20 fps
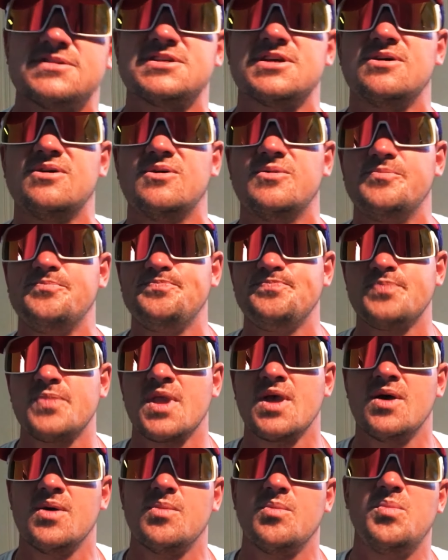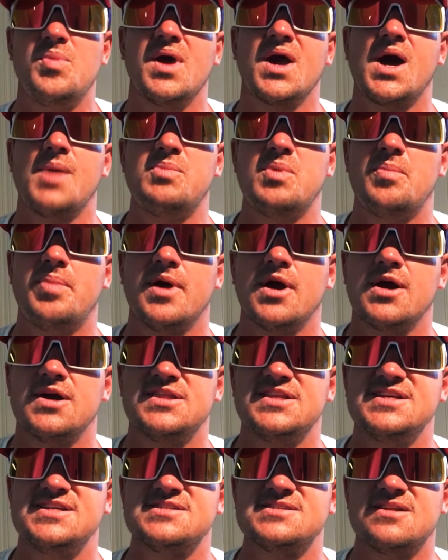So pick up a pair of
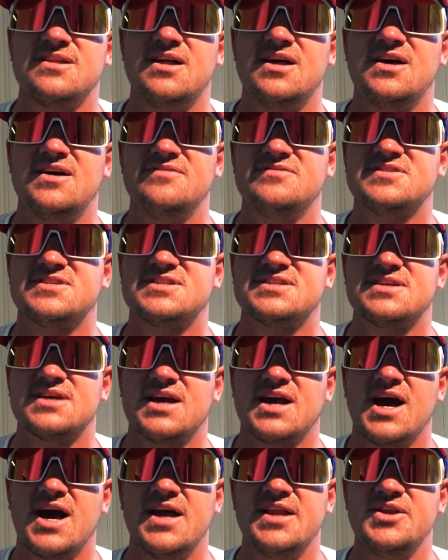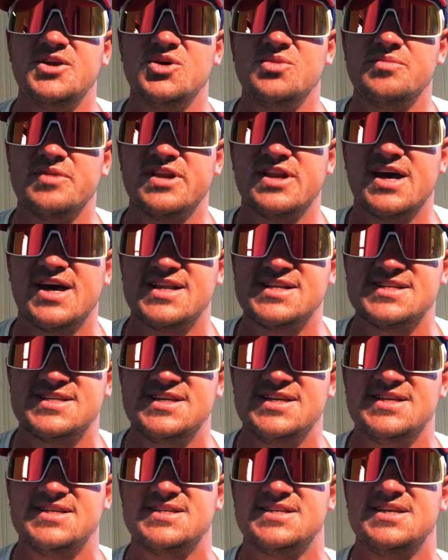these gloves,
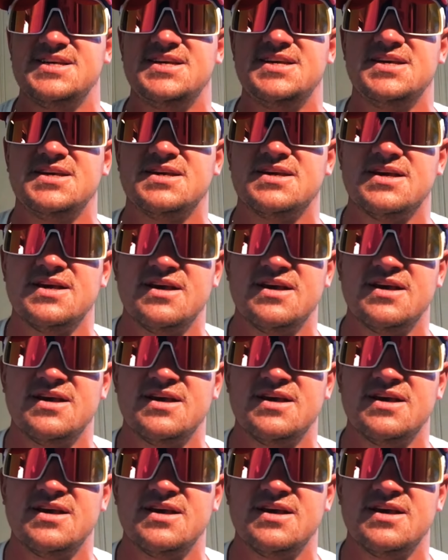kindhuman.cc.